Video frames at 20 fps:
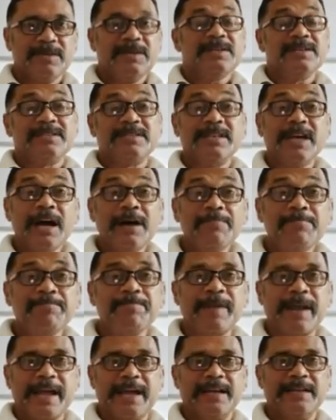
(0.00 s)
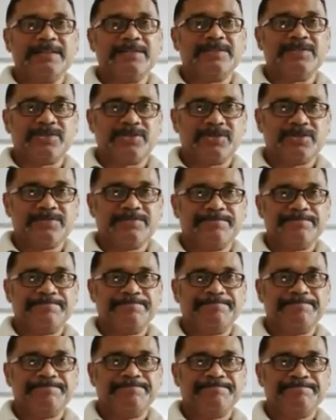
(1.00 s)
Some plants
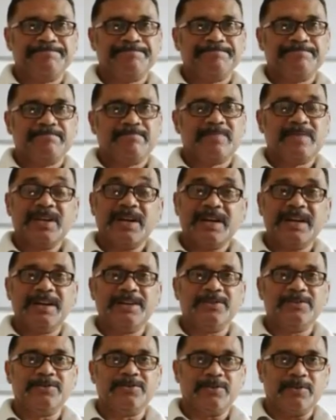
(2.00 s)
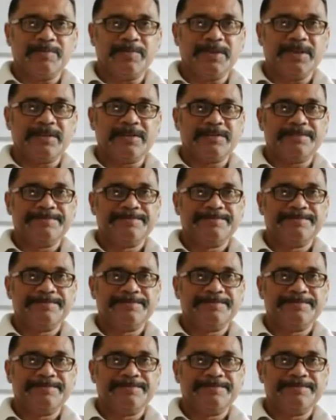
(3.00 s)
are heterotrophic.